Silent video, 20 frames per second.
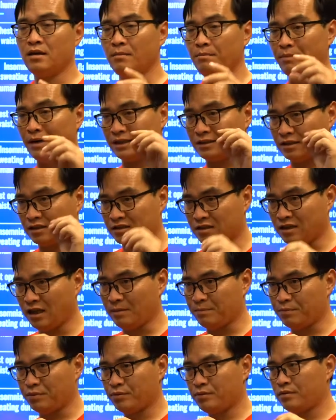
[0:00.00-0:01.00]
But the
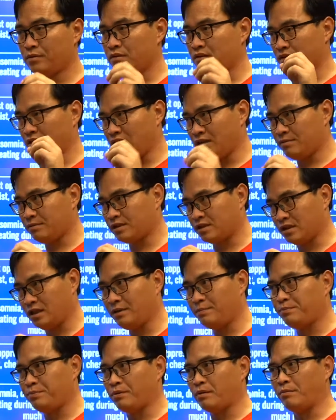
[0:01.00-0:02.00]
sleep
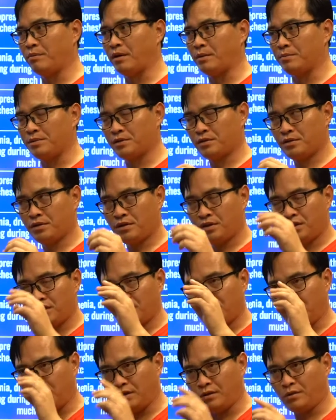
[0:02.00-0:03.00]
problems
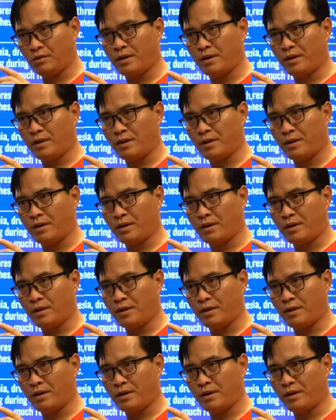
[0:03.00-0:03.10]
is